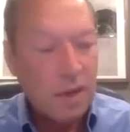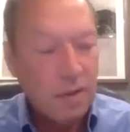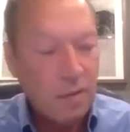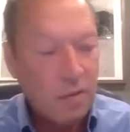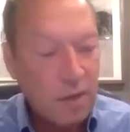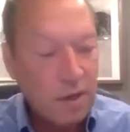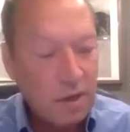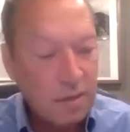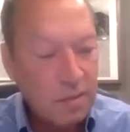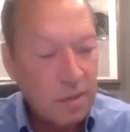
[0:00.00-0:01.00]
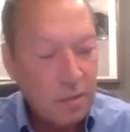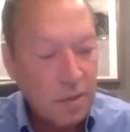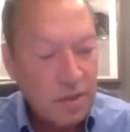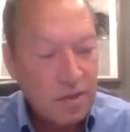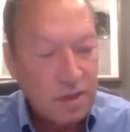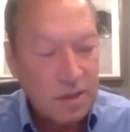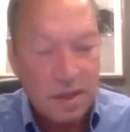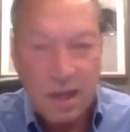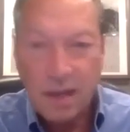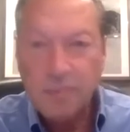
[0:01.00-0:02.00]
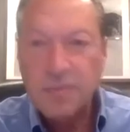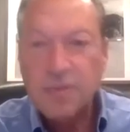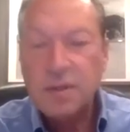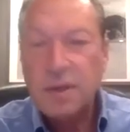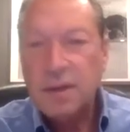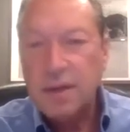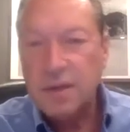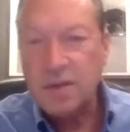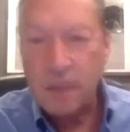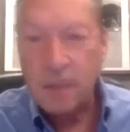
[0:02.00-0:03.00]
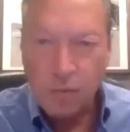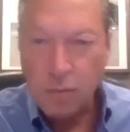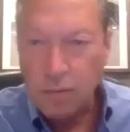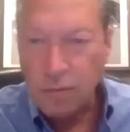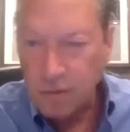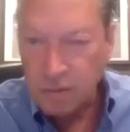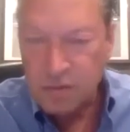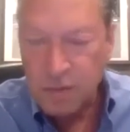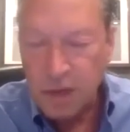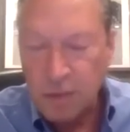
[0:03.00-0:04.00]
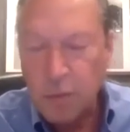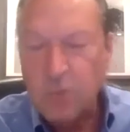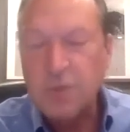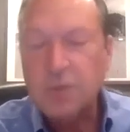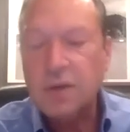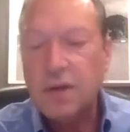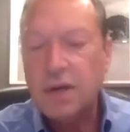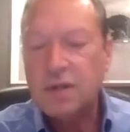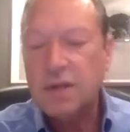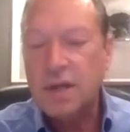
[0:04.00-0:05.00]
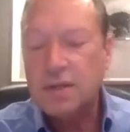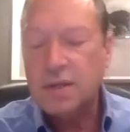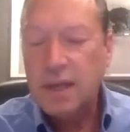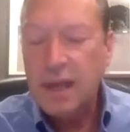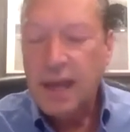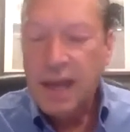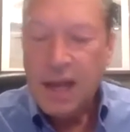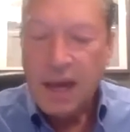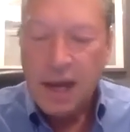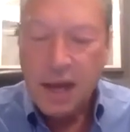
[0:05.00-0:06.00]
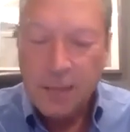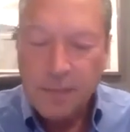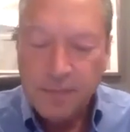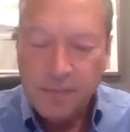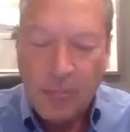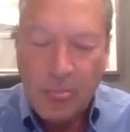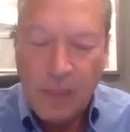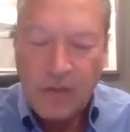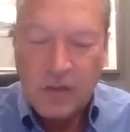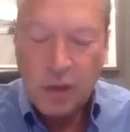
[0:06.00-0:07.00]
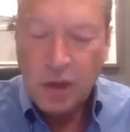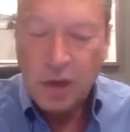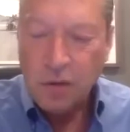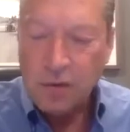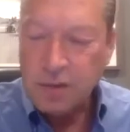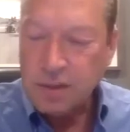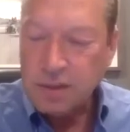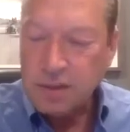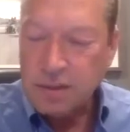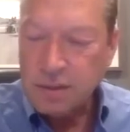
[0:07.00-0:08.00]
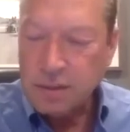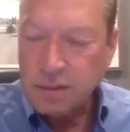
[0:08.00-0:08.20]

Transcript: threatened to be sent to camps. They escaped through Spain and Portugal to the United States. So here's this